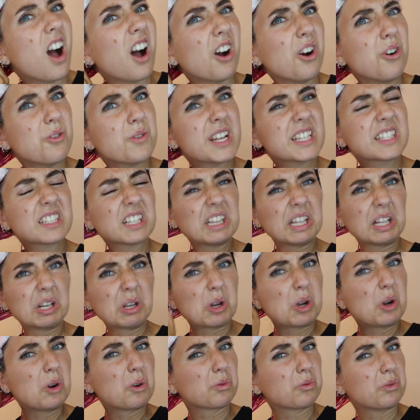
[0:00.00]
Oh, it's a
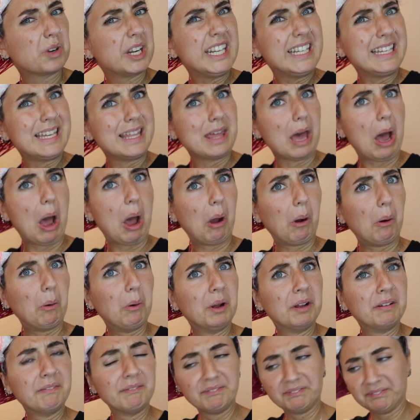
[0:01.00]
little gritty
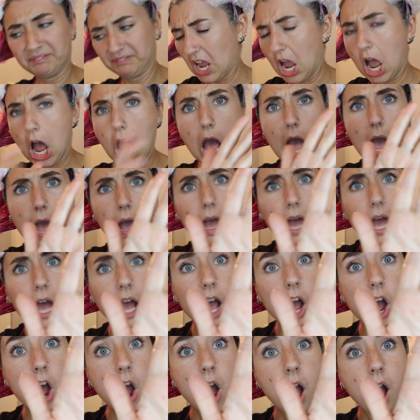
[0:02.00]
though.
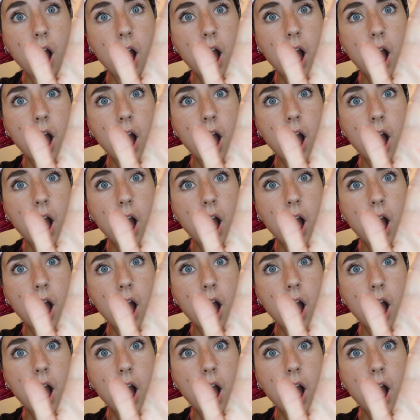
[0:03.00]
Ah!